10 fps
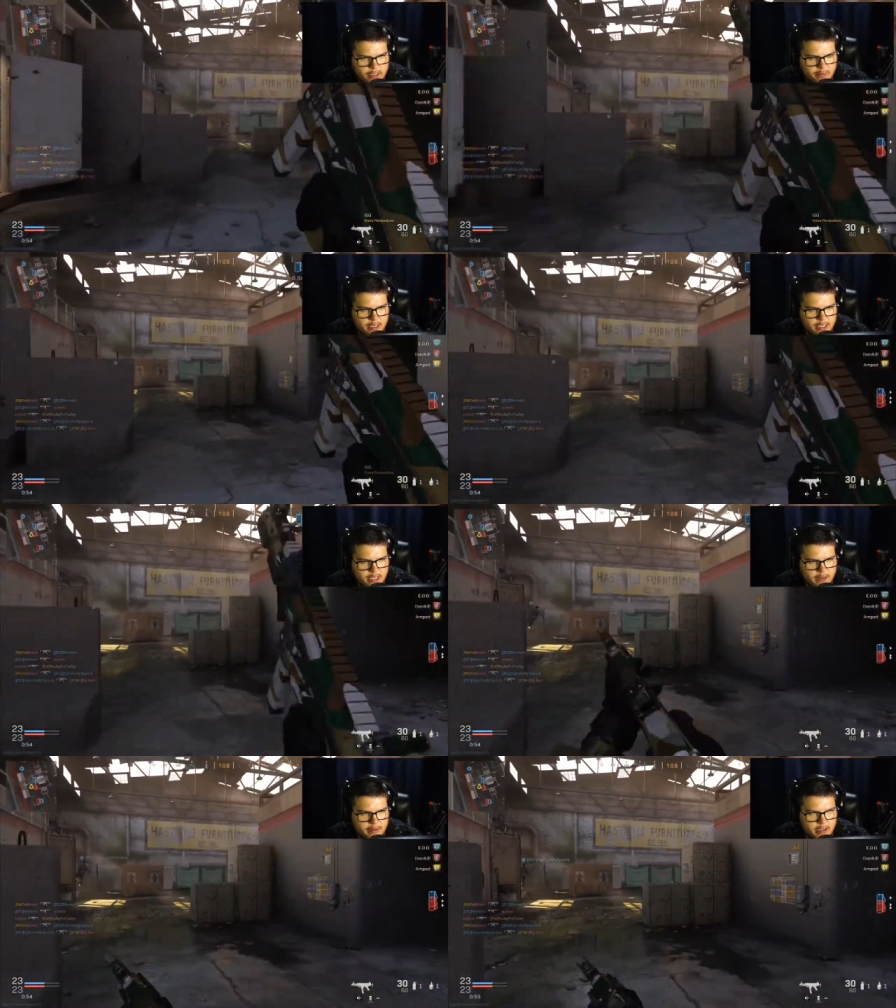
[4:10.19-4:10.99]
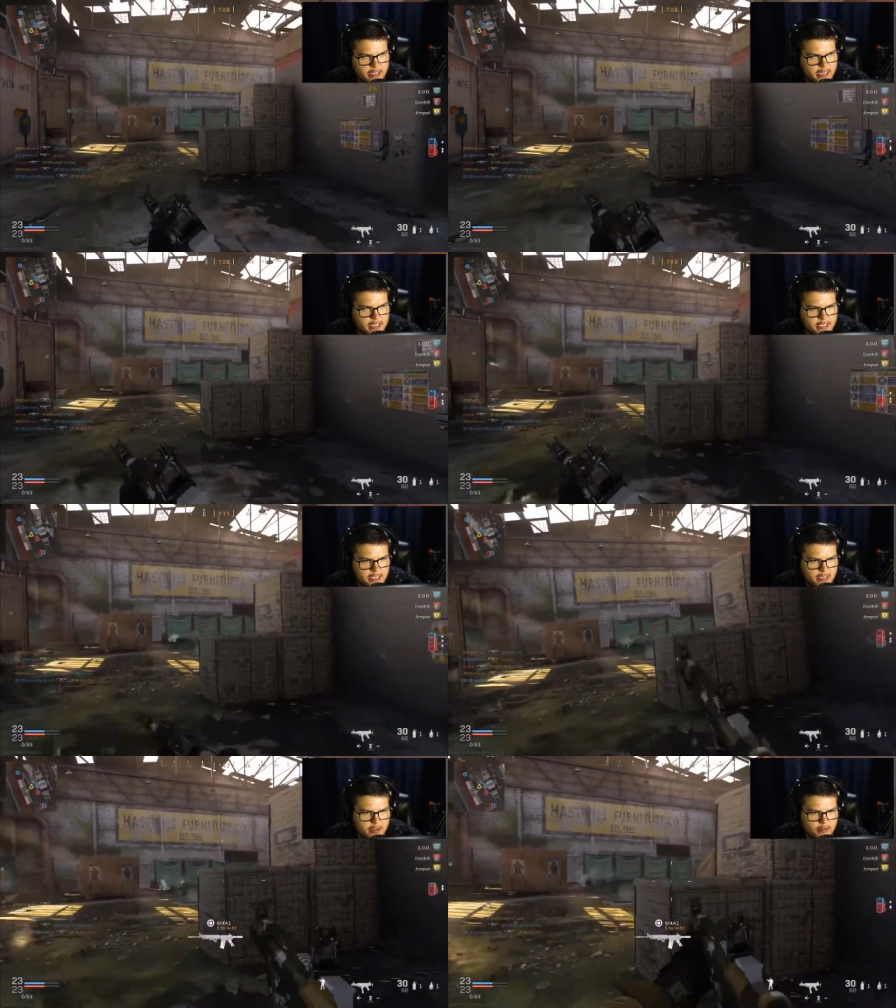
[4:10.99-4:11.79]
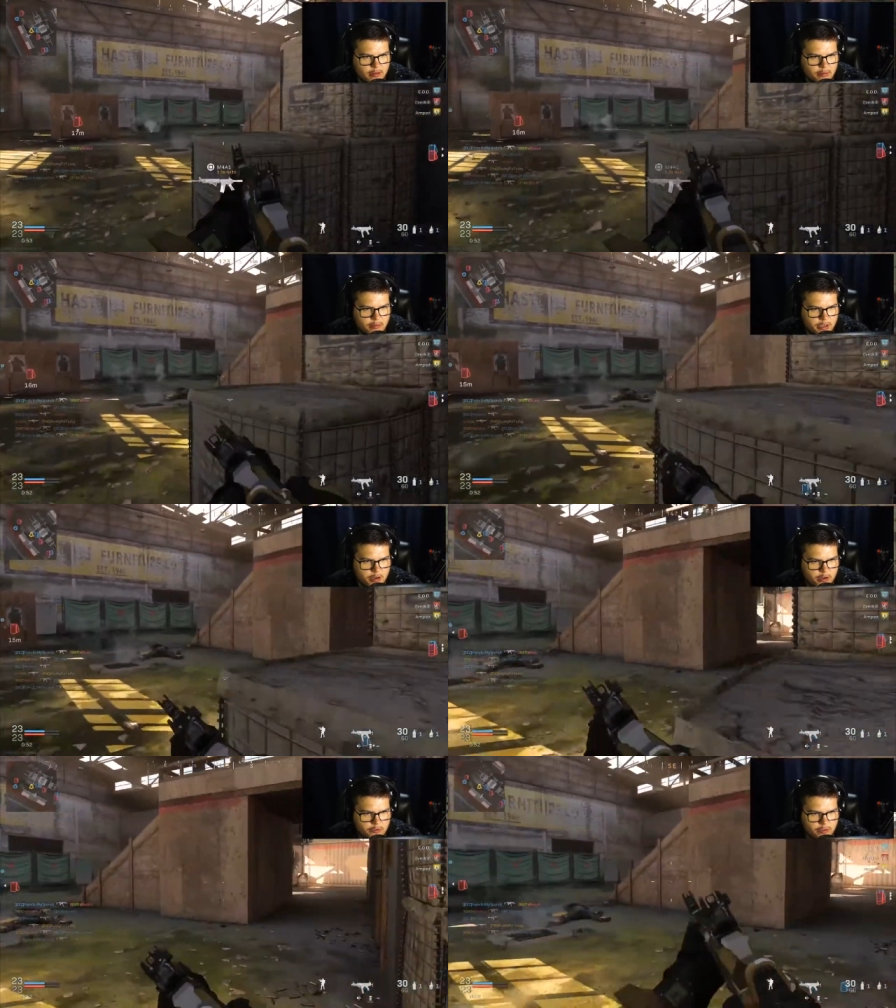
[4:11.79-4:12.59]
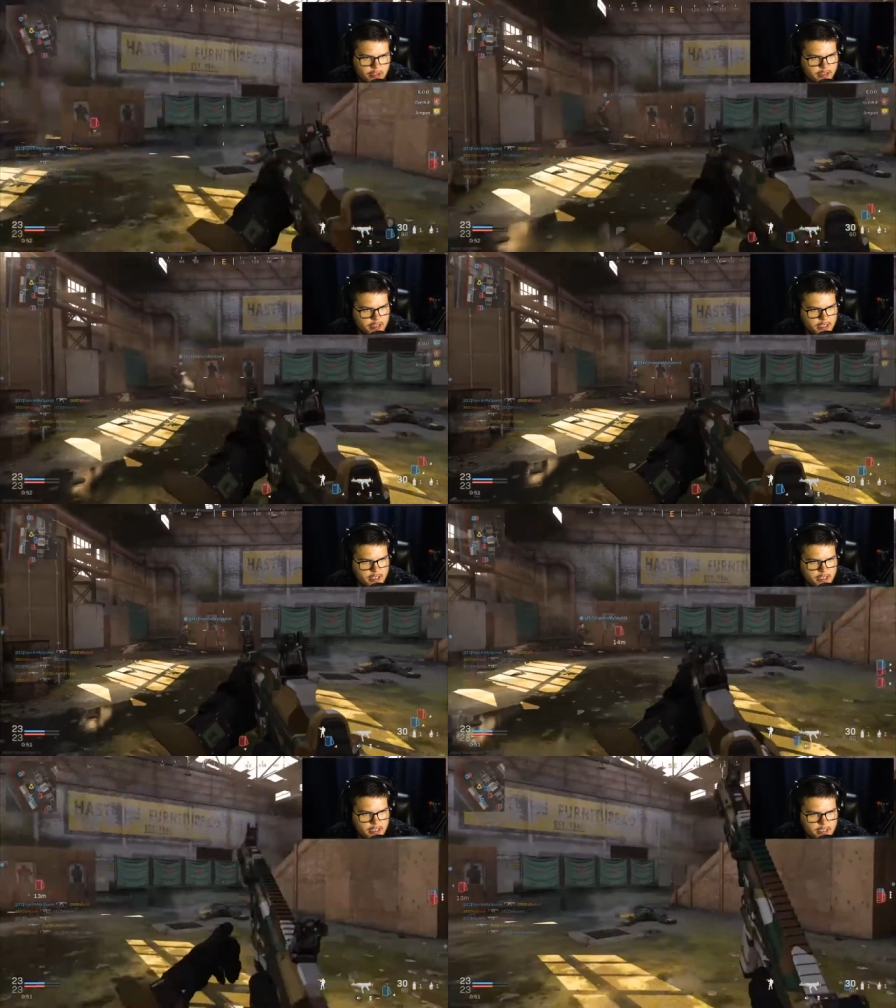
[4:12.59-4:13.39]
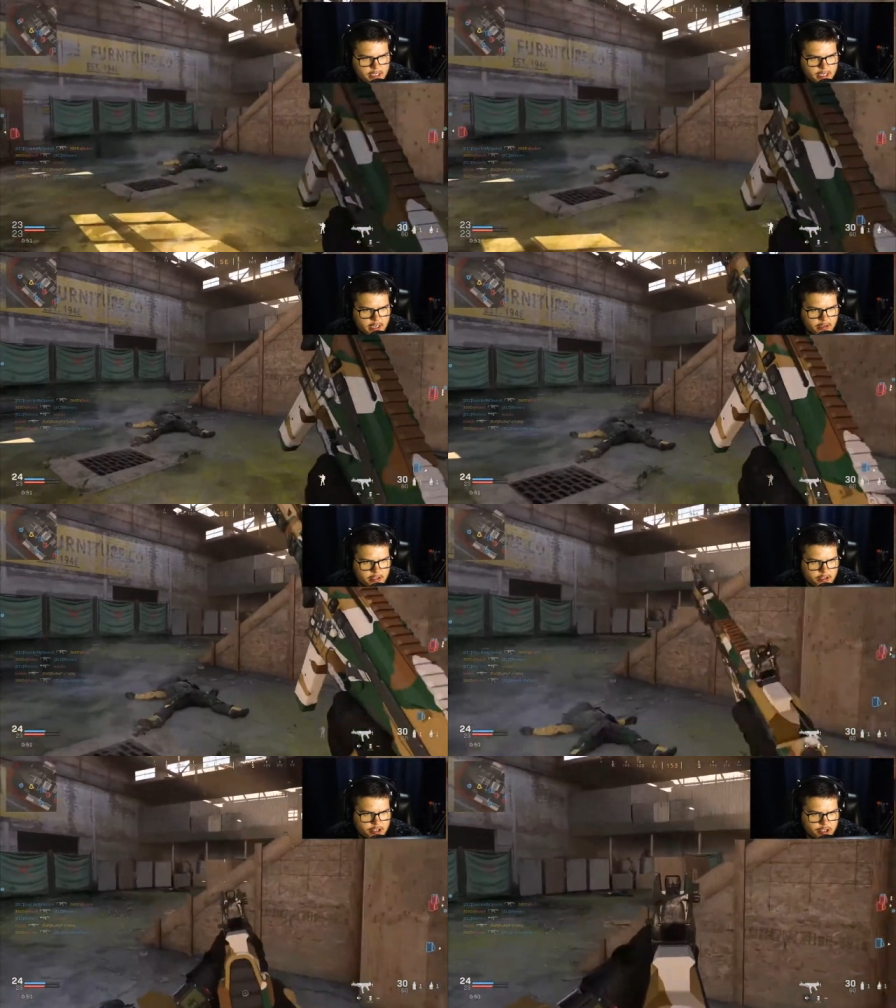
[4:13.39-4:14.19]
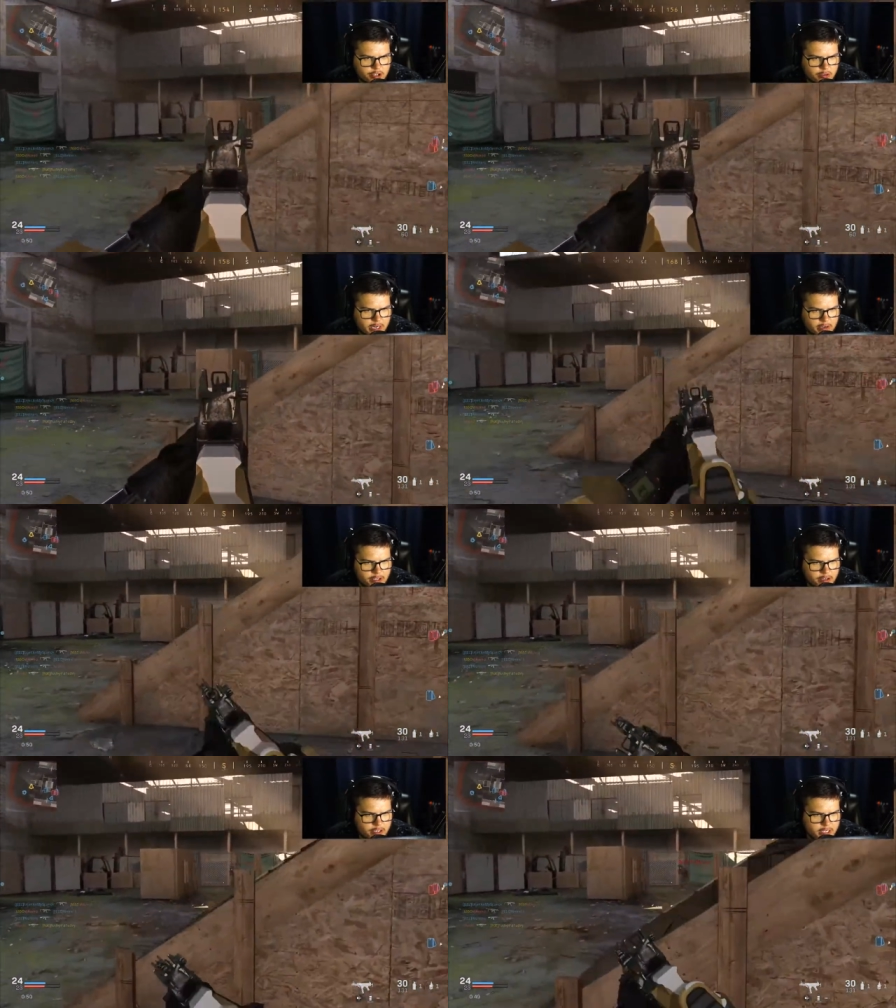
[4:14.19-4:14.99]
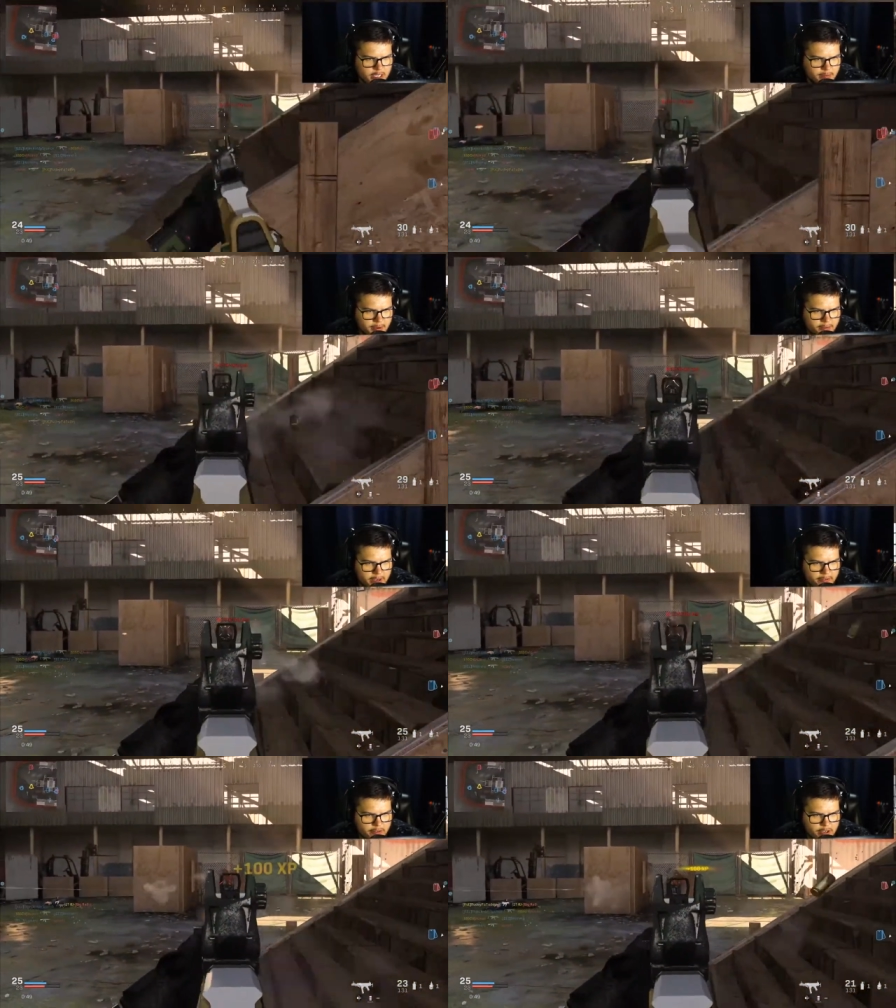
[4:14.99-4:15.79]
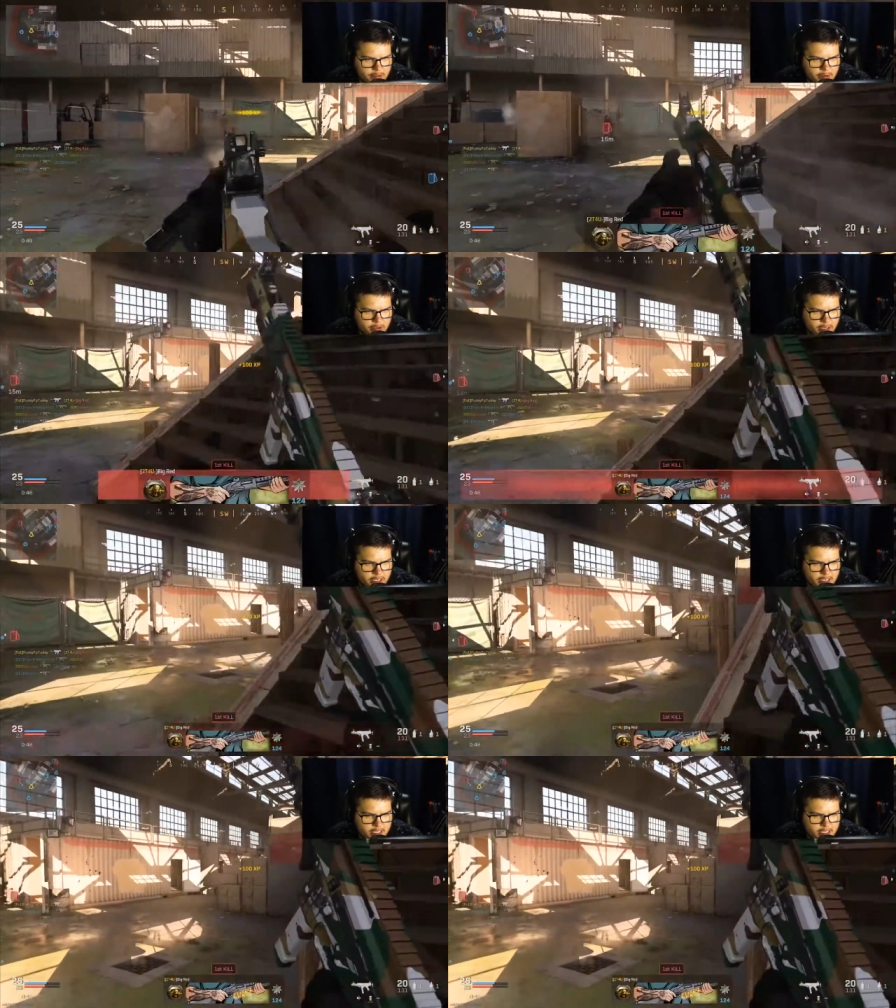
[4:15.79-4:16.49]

To mix it up. Now, like I said, though, like when we were going for the ten oh Search and Destroy, I was using the M P five crossbow class.